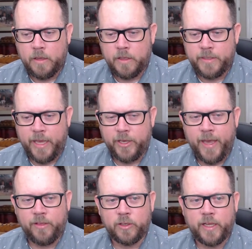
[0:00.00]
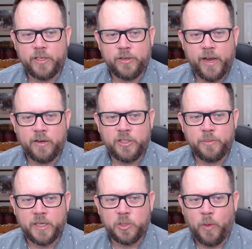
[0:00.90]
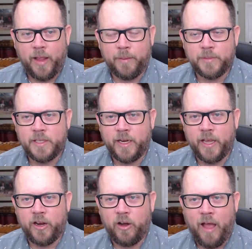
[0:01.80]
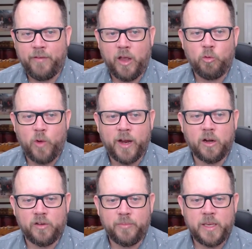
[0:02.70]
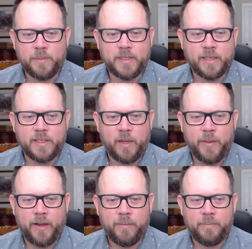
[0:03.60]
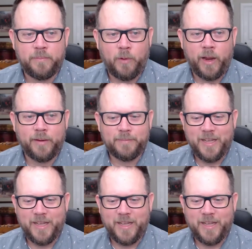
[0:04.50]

Yeah, you can't look like you care too much while I'm sitting here having a record of me obsessing about him, right?